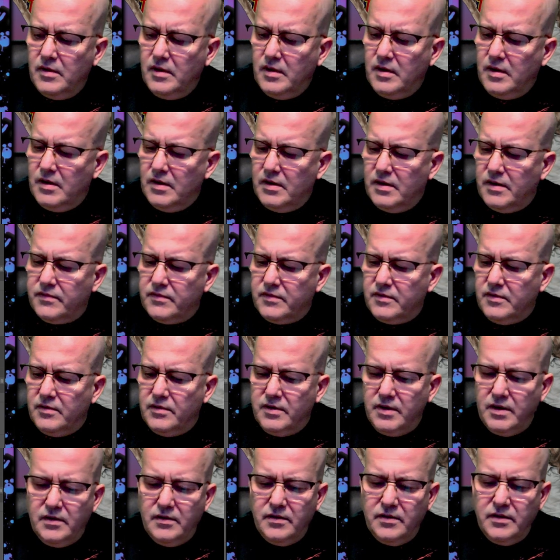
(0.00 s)
And let's go
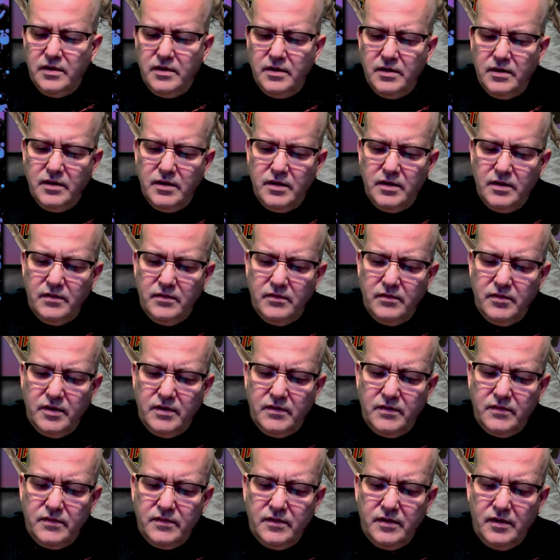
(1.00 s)
down here and
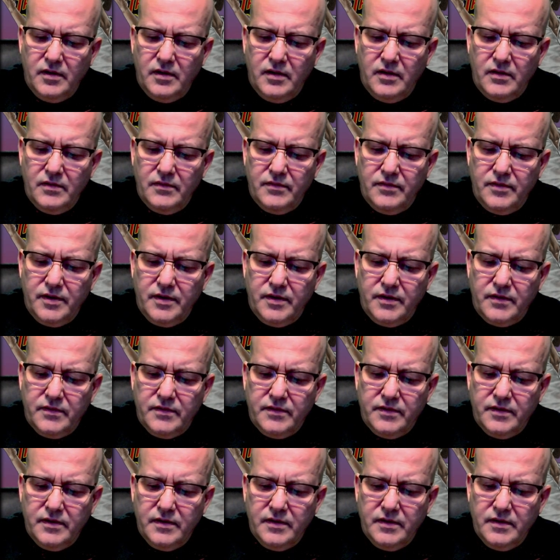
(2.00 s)
erase all of this